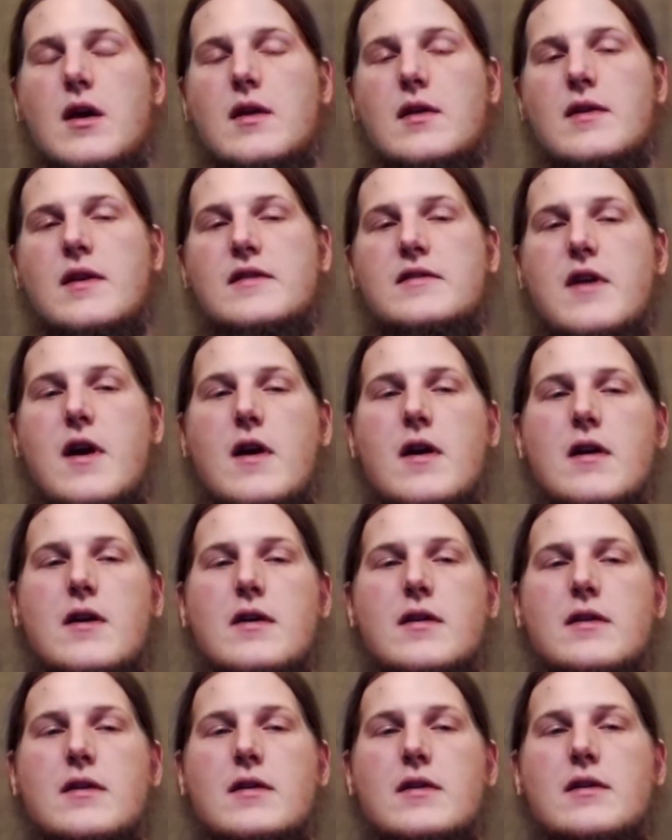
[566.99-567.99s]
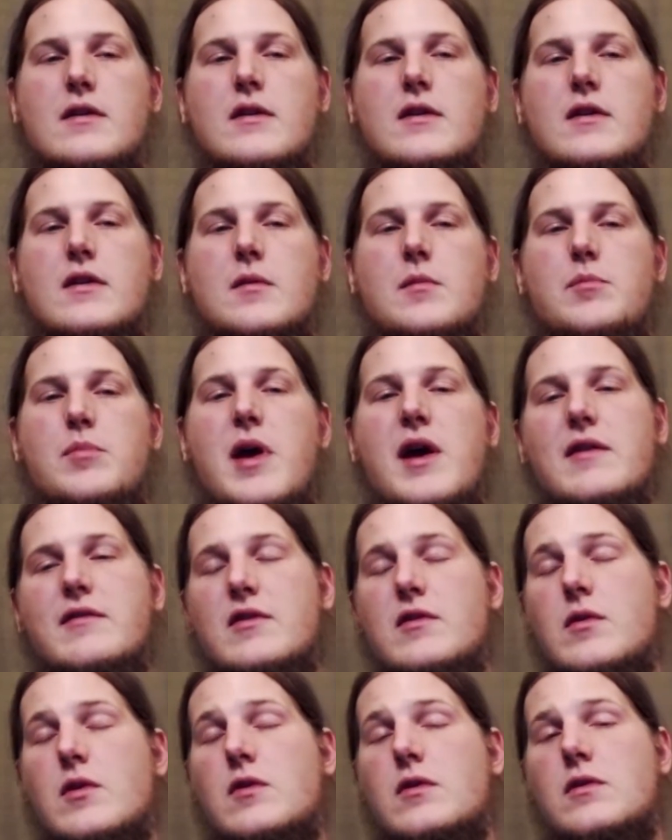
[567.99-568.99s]
These aren't
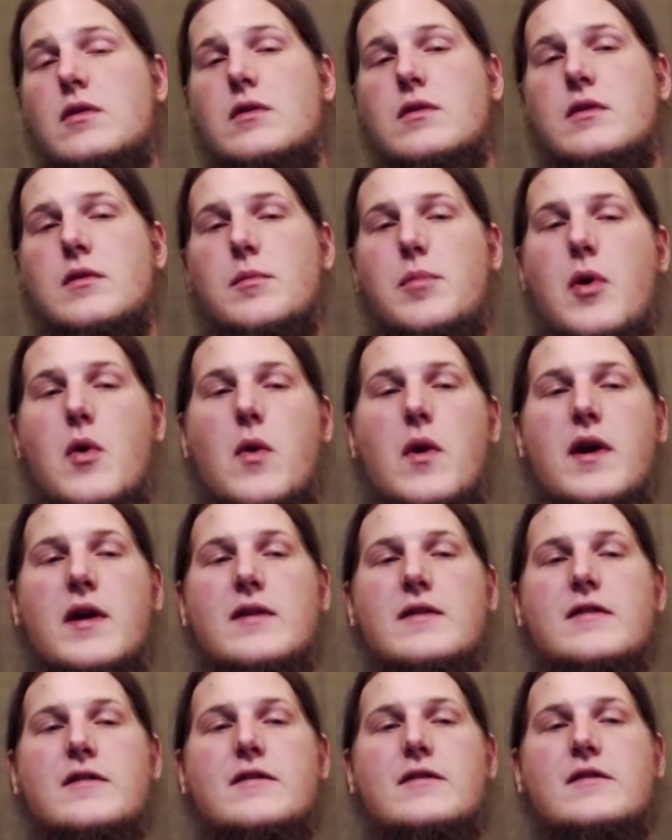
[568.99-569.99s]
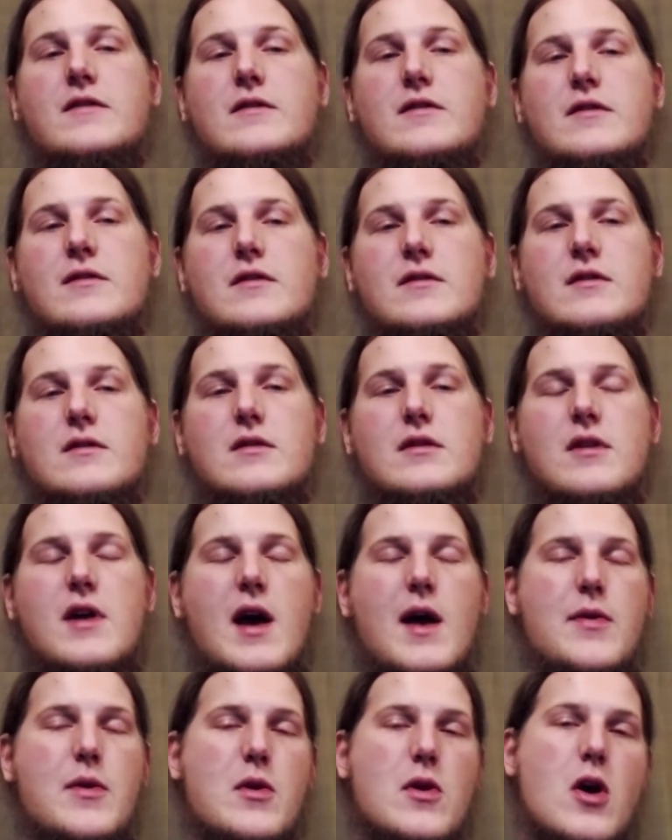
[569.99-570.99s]
pivotal points
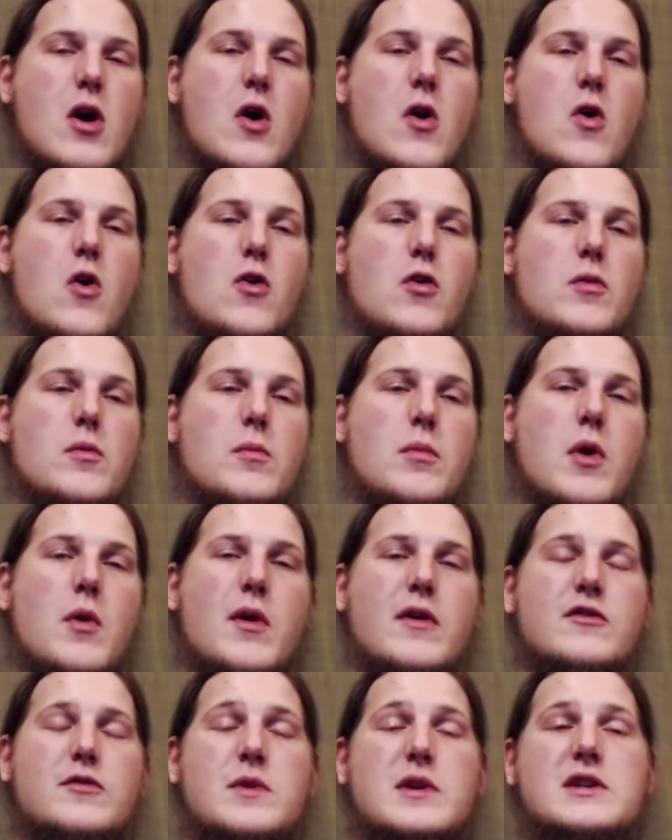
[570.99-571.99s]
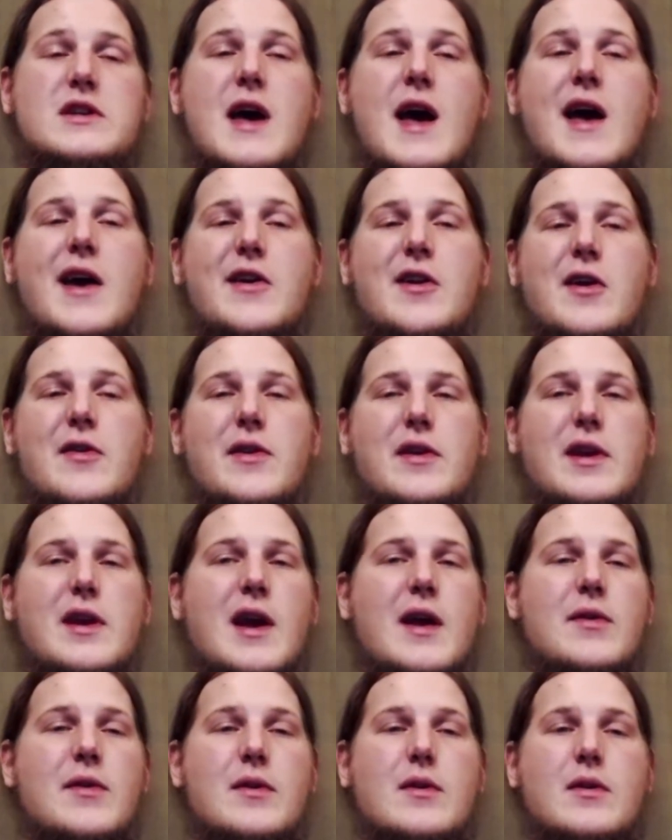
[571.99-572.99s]
on their own, but once we tie it all
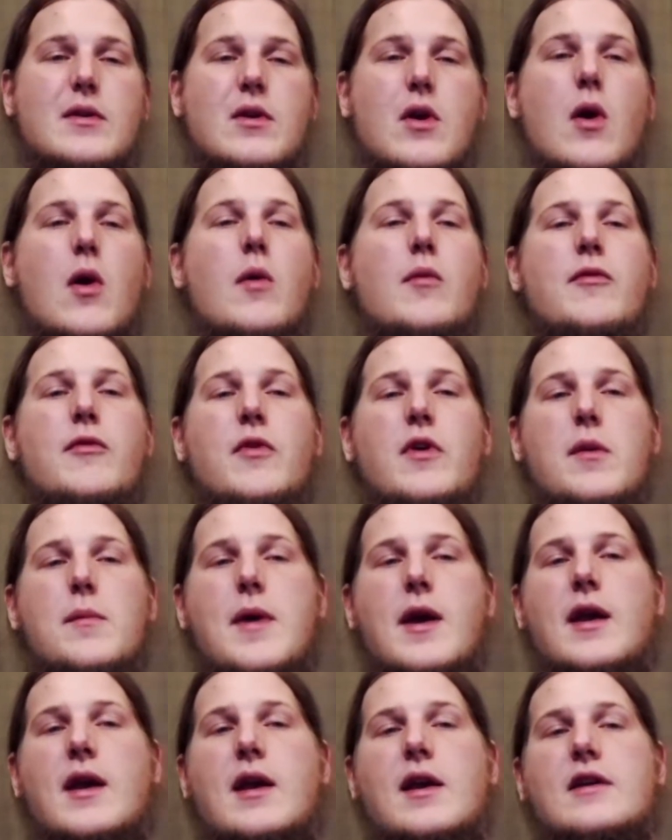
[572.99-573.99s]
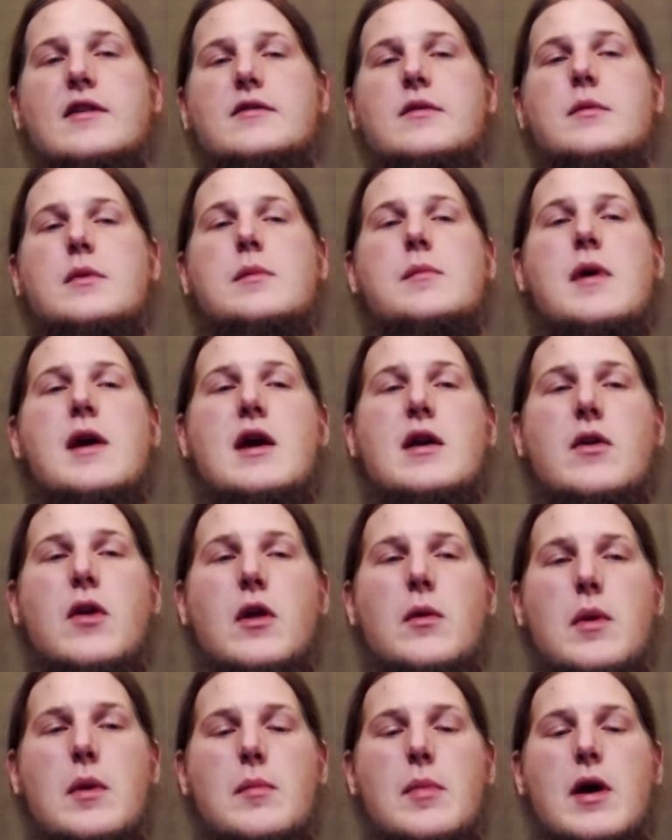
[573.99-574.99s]
together, hopefully my case will be made a
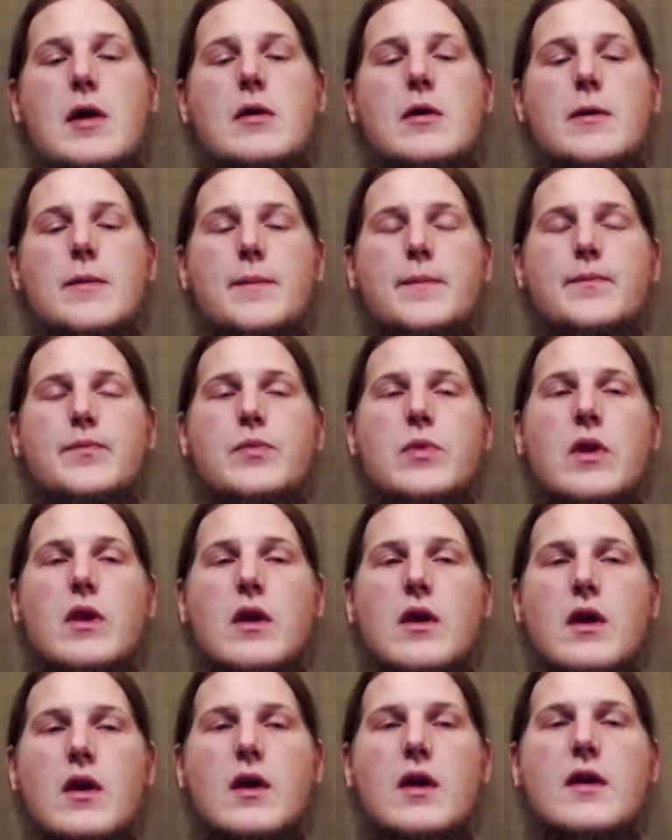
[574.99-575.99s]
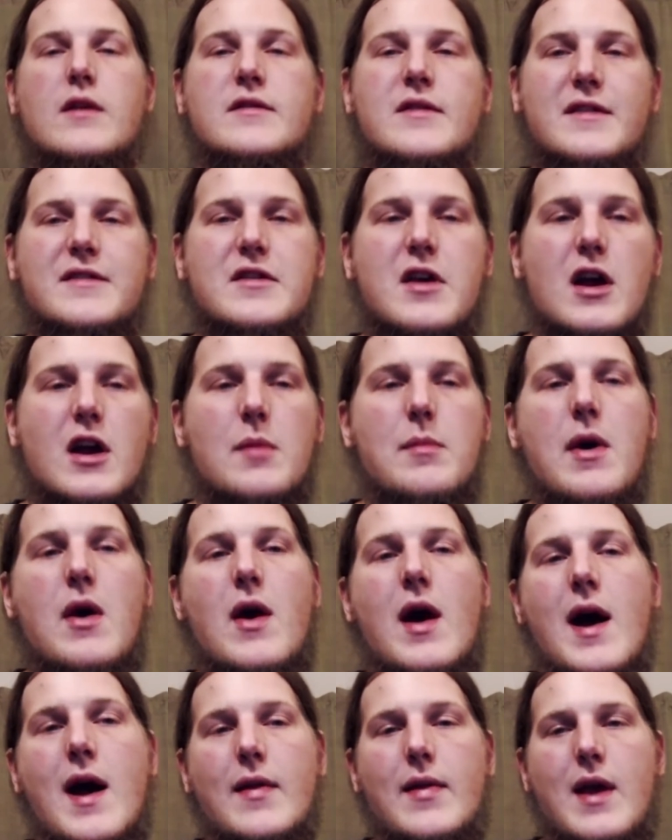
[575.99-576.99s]
little bit better. So let's talk about
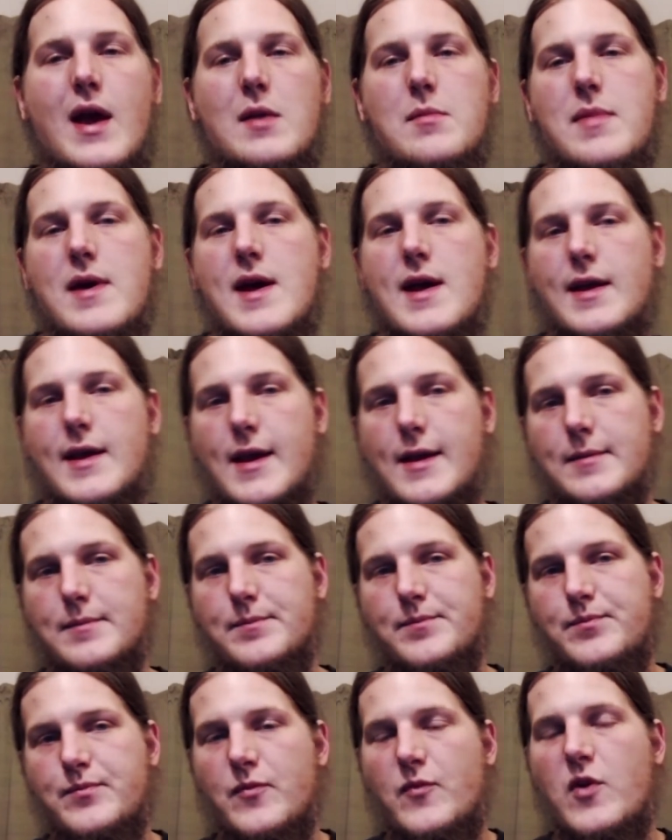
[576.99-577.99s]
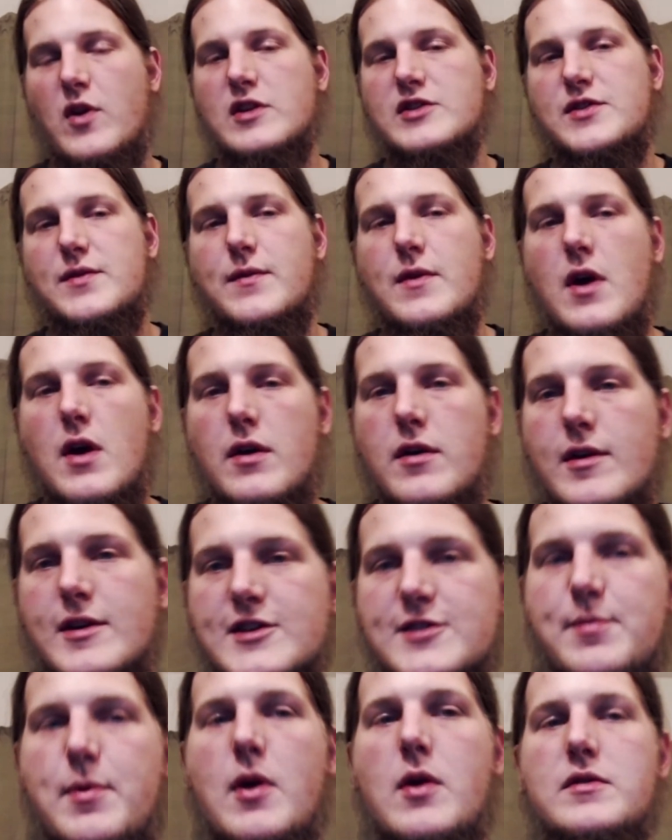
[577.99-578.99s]
online banking. First of all, you're
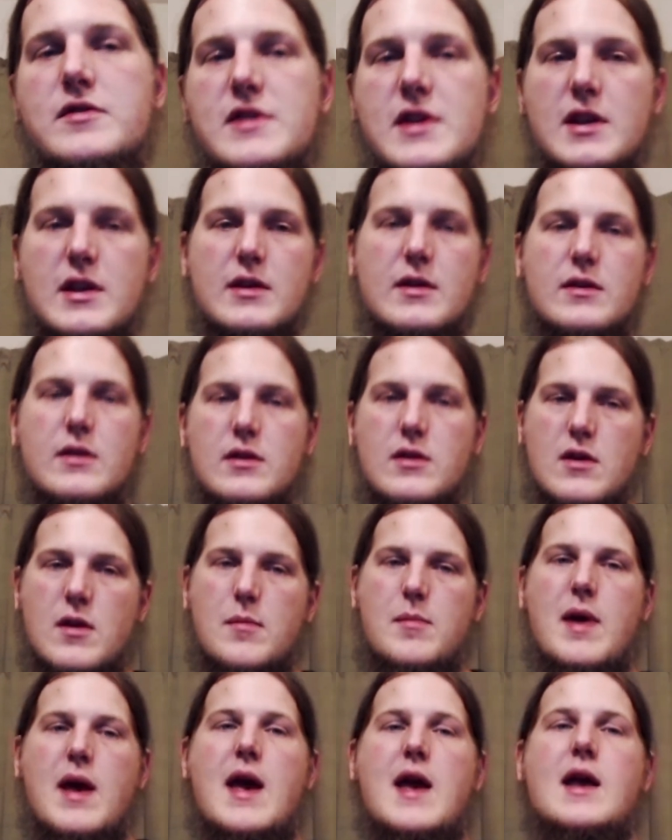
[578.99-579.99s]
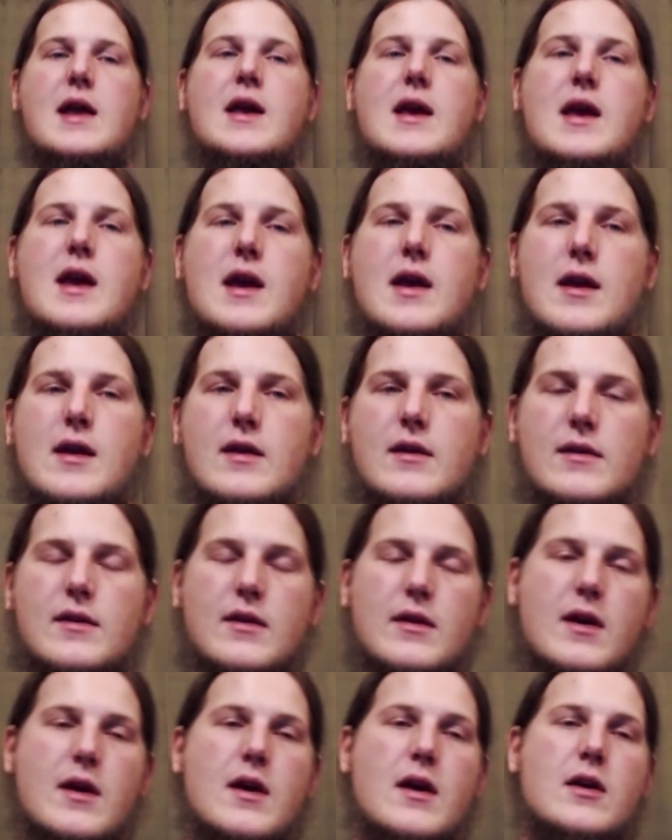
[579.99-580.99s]
exposing your banking
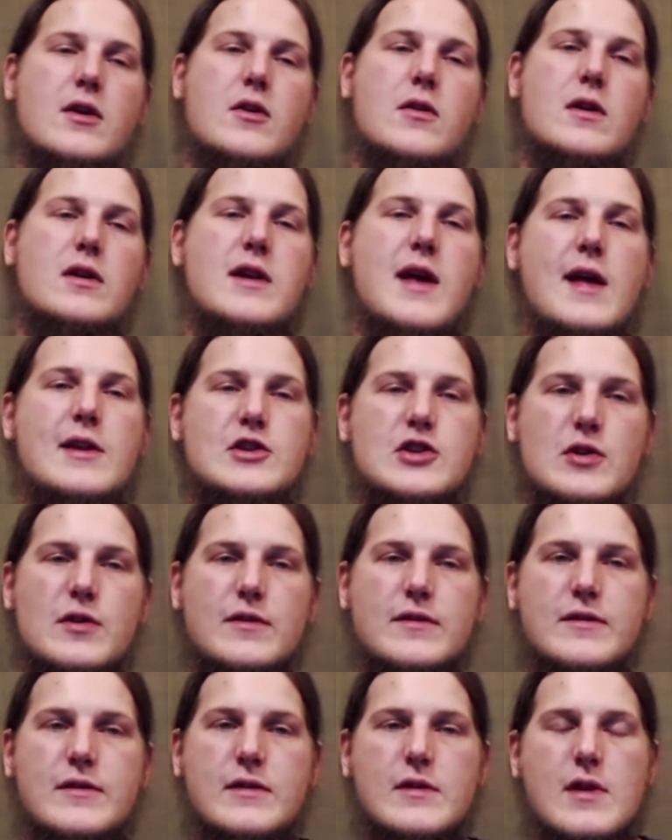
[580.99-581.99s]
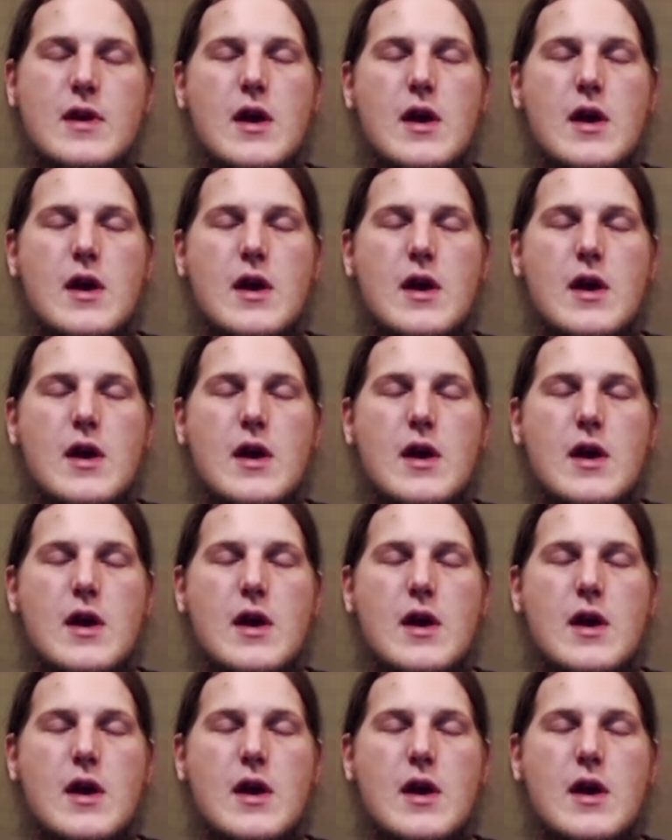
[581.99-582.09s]
credentials